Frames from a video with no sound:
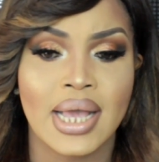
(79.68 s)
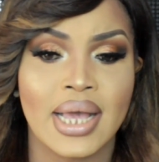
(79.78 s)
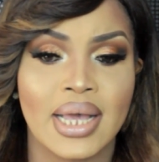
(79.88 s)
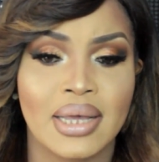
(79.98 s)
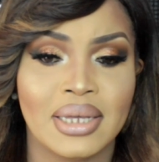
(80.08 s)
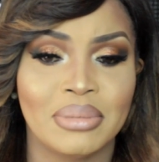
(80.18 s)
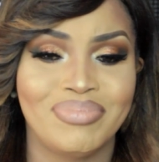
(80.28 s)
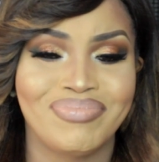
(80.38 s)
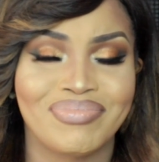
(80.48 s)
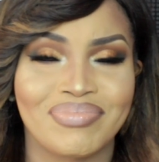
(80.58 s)

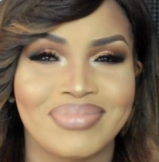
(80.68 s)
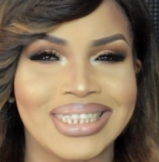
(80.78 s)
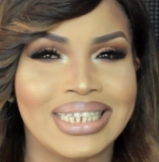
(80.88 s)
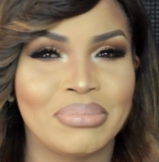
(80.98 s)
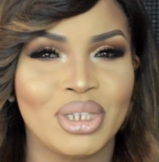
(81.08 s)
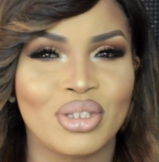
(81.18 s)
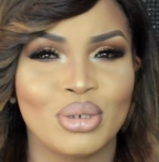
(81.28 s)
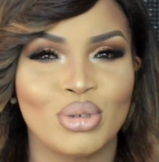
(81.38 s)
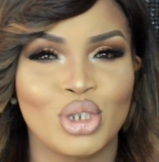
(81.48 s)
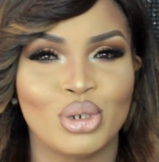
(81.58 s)
Um, I'm not
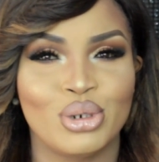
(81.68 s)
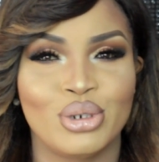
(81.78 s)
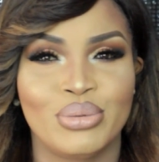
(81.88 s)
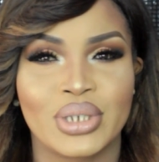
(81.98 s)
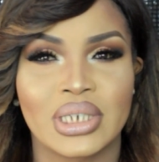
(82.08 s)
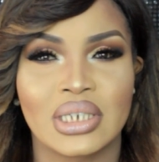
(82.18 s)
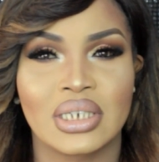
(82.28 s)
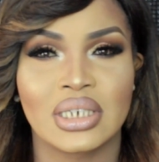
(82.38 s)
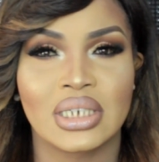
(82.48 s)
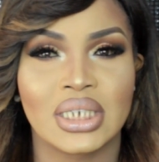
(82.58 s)
so sure.
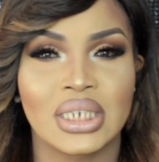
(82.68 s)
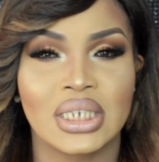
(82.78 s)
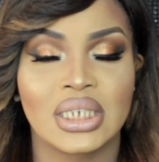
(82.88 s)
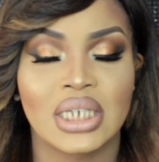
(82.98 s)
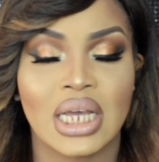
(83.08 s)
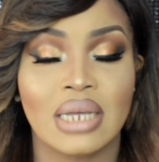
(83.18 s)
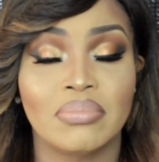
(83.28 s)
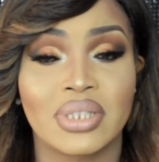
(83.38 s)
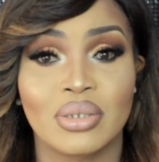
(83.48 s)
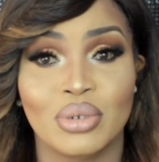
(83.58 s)
Uh,
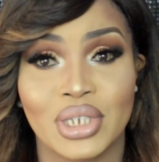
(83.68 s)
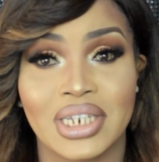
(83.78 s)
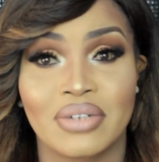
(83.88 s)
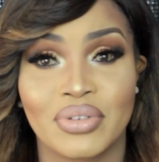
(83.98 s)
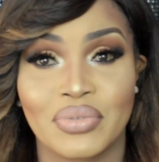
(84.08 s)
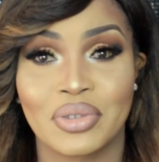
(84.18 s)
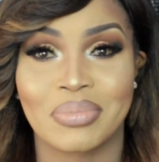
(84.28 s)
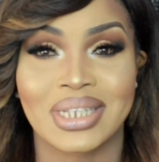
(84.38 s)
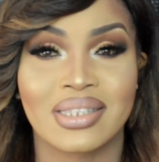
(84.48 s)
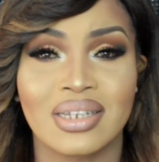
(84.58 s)
I'm still looking at reviews
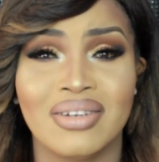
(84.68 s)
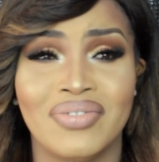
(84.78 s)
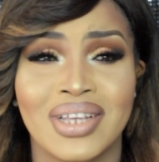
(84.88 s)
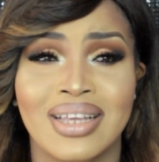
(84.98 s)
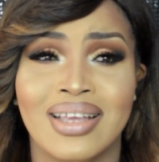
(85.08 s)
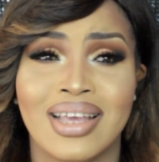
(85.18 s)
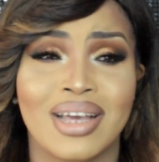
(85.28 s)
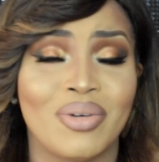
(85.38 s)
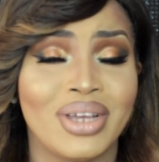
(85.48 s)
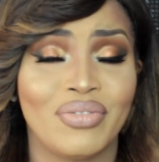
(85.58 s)
myself
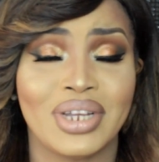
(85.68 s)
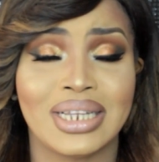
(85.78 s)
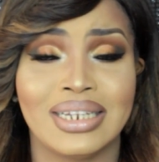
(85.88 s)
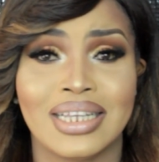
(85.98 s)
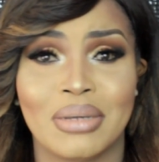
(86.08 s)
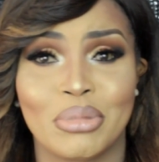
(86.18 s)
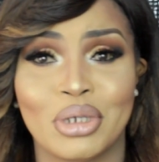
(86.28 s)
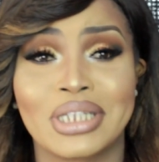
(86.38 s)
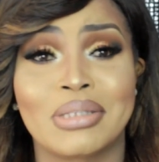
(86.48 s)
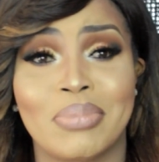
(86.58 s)
and quite frankly I'm
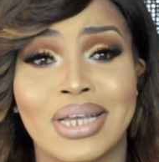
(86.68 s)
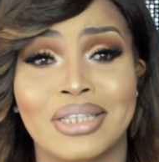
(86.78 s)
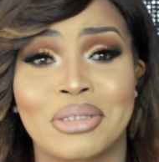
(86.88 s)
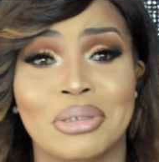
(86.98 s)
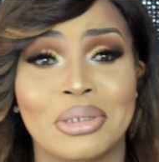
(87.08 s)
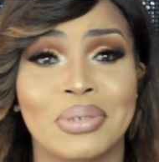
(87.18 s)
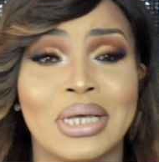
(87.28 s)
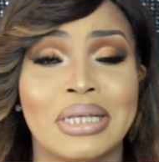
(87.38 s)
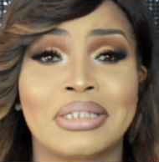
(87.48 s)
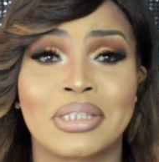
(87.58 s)
not inspired to go
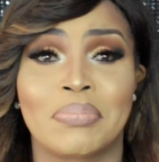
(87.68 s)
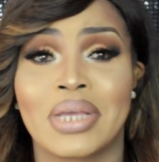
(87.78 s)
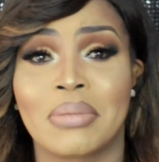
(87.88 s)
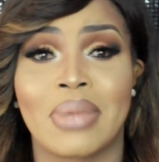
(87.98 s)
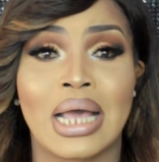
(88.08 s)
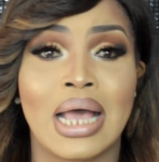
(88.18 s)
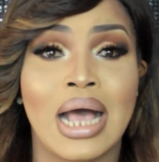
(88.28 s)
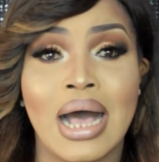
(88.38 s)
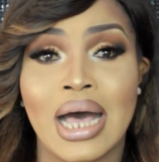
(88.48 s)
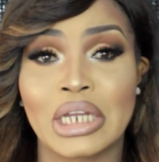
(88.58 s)
out and spend my
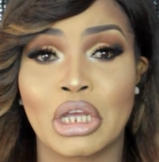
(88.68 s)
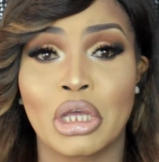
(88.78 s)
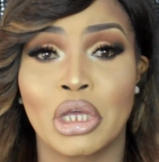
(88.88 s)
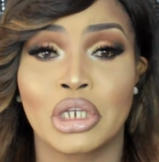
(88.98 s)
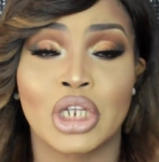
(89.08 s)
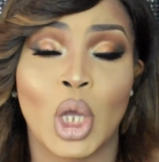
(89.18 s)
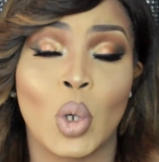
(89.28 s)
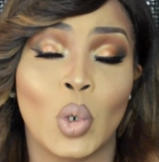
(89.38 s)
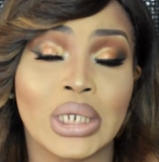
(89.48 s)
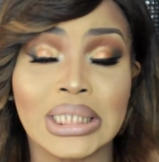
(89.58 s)
hard-earned
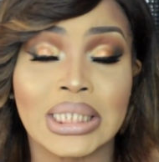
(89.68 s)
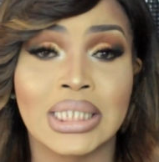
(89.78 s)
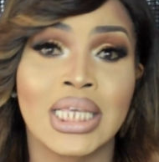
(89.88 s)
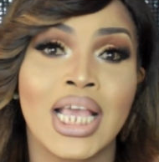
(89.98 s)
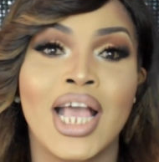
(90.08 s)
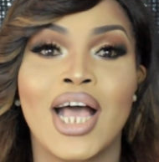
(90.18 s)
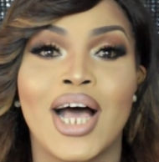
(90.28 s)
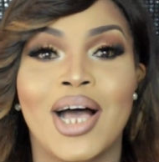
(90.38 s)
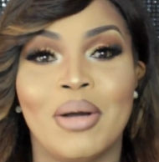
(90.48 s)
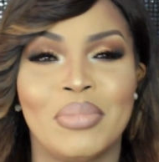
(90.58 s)
coins
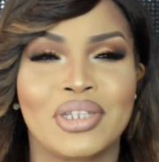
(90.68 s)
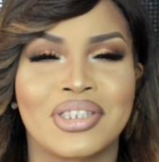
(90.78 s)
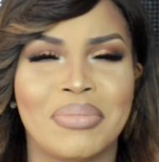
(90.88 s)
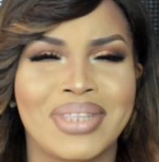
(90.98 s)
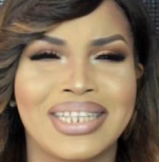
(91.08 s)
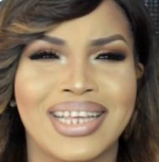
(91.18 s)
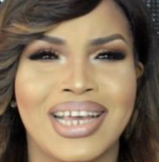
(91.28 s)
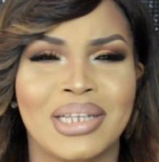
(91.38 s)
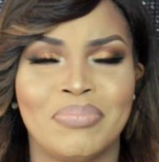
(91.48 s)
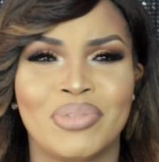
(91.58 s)
um, on something that
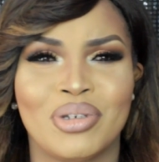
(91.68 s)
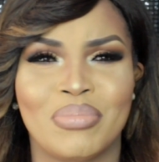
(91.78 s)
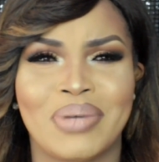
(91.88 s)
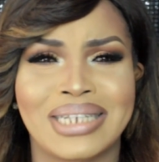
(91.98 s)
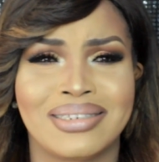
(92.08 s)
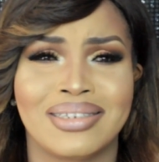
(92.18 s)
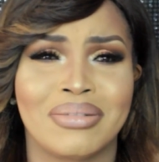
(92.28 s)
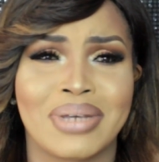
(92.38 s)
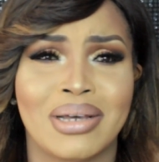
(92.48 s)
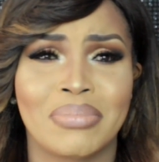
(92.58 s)
I'm not passionate
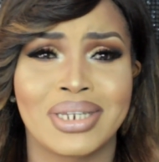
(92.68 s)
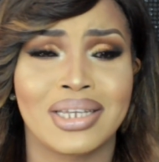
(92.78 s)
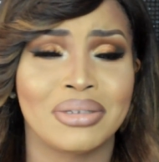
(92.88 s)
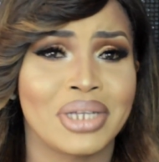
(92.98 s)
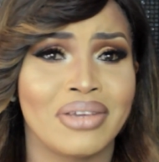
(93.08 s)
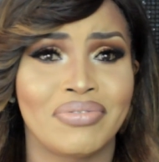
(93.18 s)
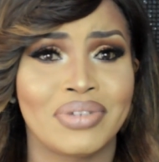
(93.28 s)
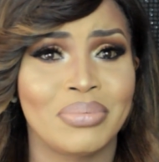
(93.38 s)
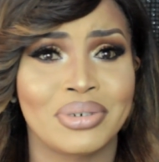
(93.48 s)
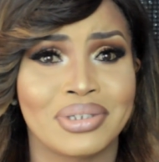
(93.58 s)
about I mean I don't get
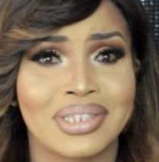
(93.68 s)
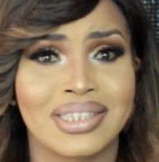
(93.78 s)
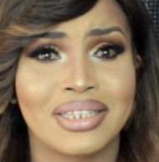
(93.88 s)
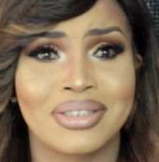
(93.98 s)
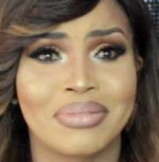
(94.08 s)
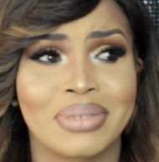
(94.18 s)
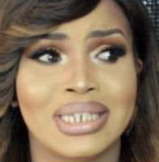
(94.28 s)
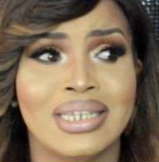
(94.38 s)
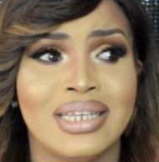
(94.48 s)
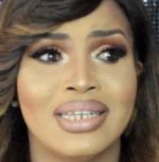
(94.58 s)
free products sent to
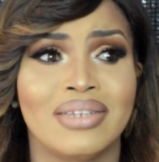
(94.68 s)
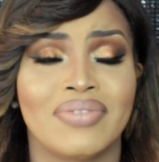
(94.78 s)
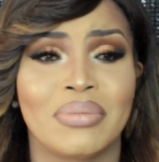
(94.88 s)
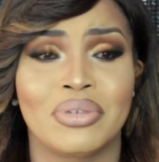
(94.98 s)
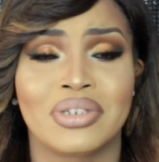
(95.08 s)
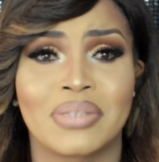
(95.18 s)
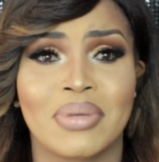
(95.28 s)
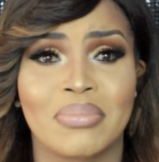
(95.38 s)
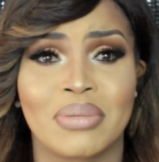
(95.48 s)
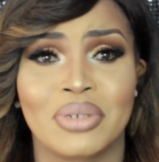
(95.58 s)
me if I'm going to
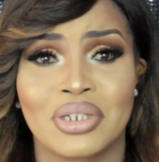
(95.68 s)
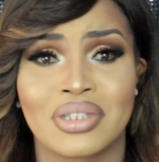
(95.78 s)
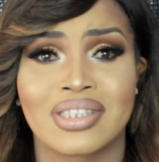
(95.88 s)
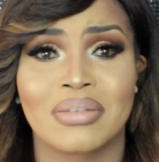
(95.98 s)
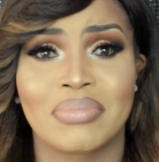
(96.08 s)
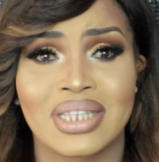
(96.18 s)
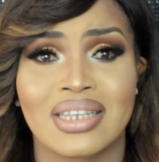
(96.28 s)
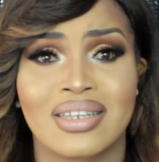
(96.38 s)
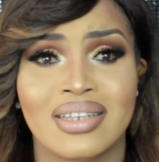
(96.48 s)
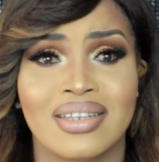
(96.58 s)
spend my money on
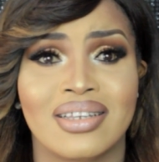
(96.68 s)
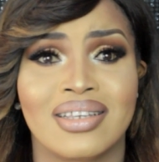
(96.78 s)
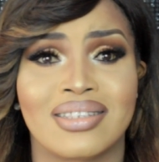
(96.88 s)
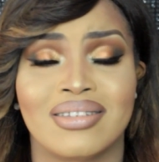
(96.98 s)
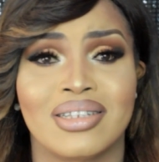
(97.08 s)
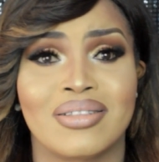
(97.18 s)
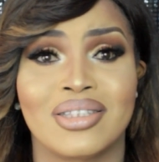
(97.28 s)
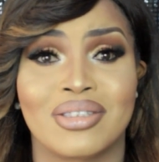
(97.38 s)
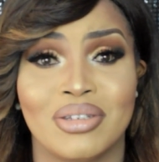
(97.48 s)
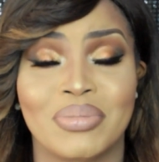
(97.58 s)
something it's gonna
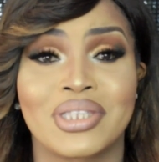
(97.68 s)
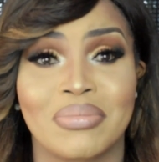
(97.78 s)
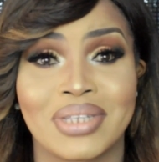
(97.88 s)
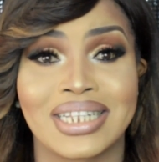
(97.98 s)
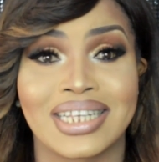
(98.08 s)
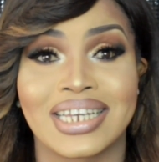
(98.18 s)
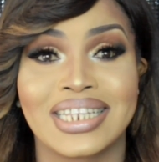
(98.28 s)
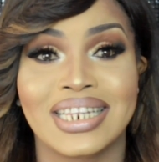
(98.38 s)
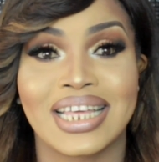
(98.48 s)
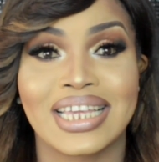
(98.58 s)
it's gonna be something that I
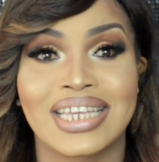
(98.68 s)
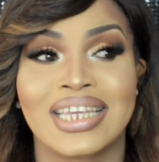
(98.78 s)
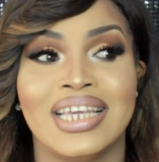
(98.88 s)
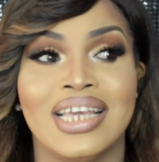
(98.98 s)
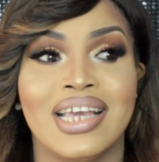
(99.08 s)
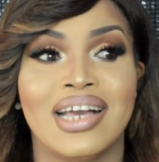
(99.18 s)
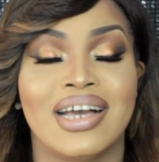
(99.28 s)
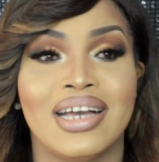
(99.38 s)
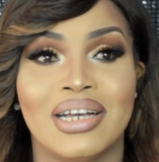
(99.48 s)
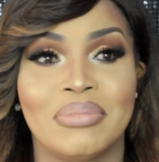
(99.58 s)
like
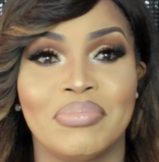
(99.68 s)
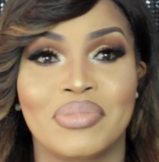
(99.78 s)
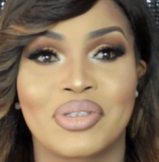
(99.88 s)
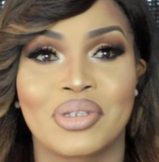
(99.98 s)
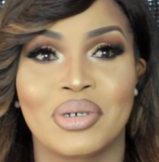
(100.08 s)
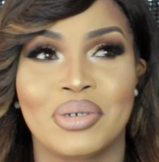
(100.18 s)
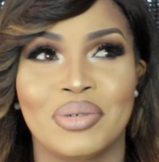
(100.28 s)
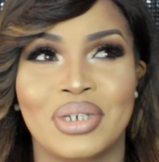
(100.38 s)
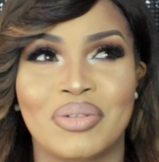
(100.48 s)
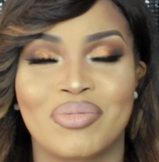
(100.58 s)
um,
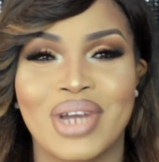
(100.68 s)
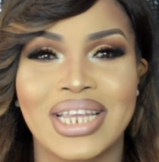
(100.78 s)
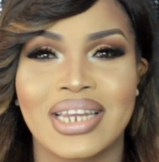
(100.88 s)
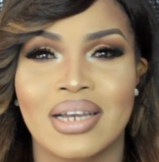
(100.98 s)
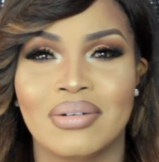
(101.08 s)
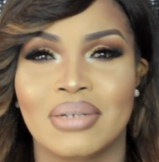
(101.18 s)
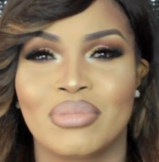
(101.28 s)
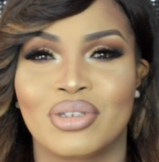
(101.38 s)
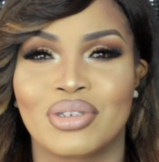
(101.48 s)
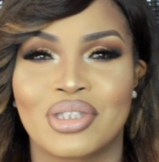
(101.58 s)
so and right now
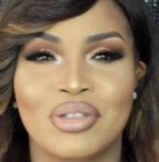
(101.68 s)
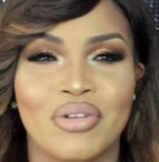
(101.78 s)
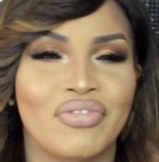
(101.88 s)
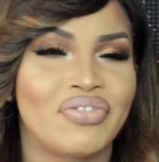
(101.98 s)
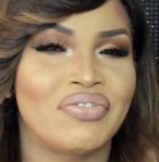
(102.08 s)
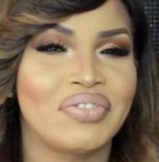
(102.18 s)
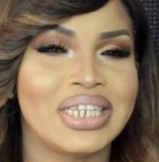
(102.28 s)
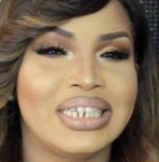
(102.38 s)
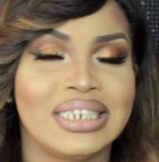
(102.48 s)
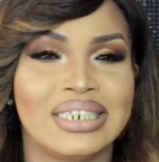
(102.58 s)
I'm just not
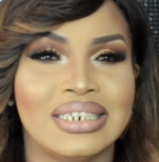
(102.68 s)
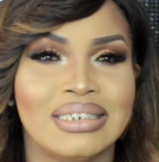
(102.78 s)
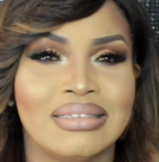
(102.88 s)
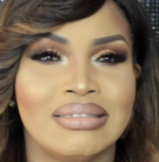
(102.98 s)
feeling